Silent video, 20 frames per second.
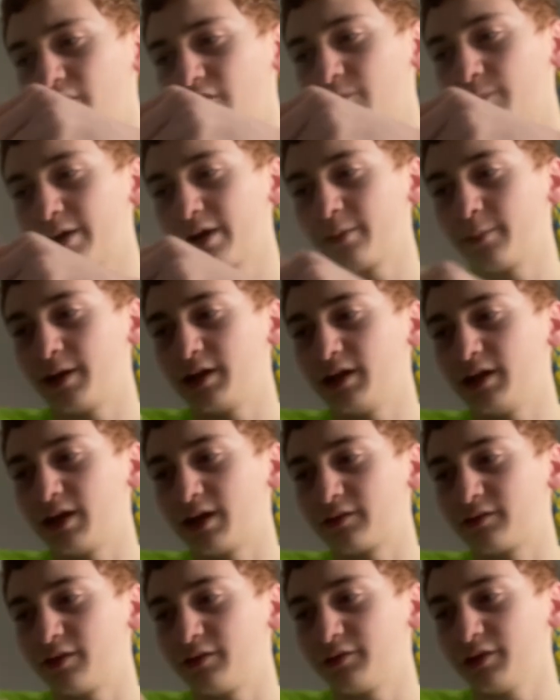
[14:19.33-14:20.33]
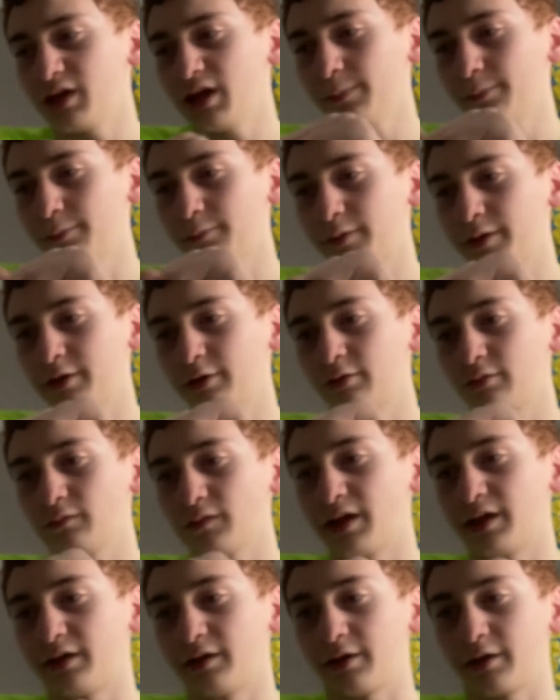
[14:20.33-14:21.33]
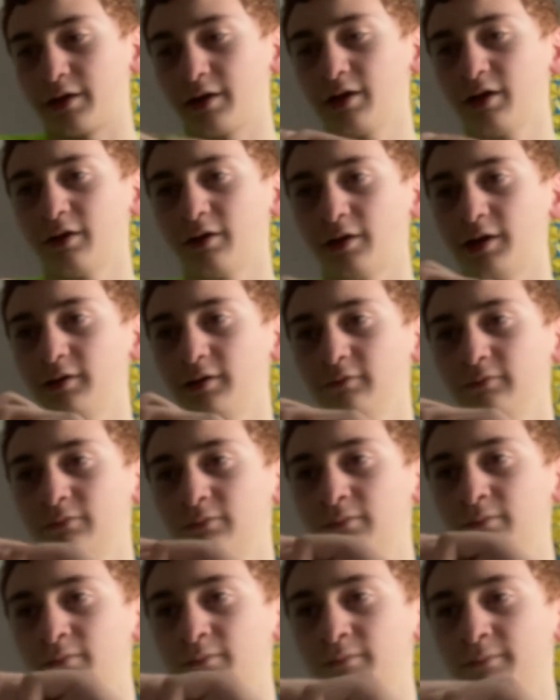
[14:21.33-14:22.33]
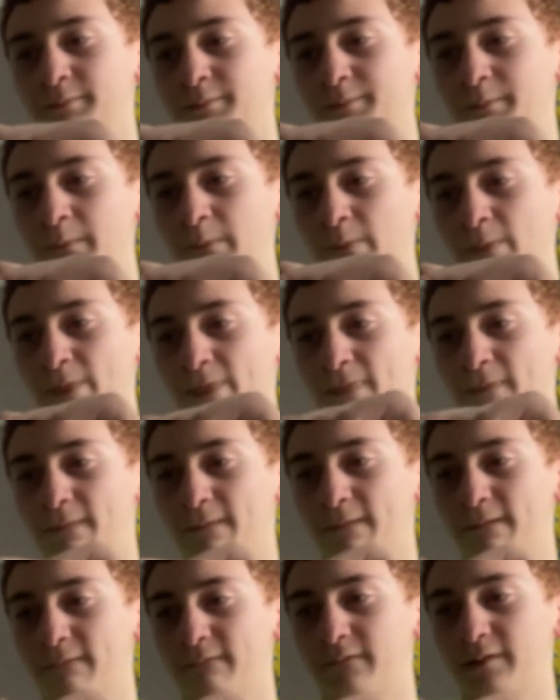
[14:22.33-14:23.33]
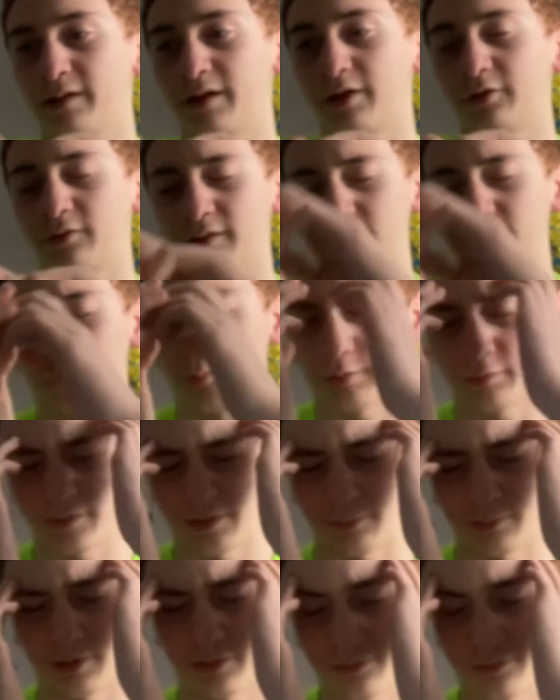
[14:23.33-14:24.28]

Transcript: Mega Man.EXE's operator, Lan Hikari. You guys will have to work that one out